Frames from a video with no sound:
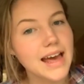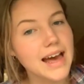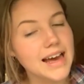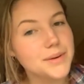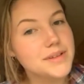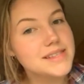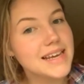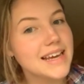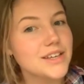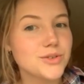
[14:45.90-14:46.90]
I would
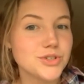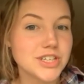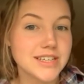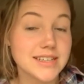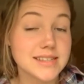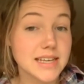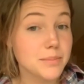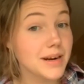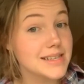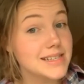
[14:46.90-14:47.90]
say you should stay
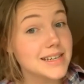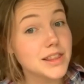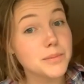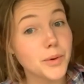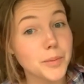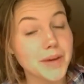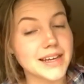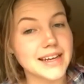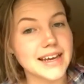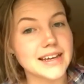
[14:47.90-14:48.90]
present in the moment
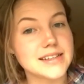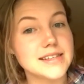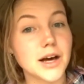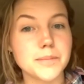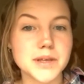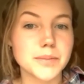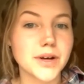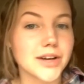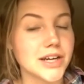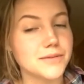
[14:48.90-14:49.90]
and tell people how
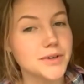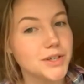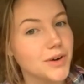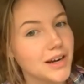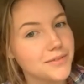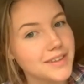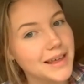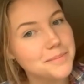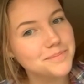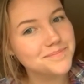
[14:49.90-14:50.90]
grateful you are for them.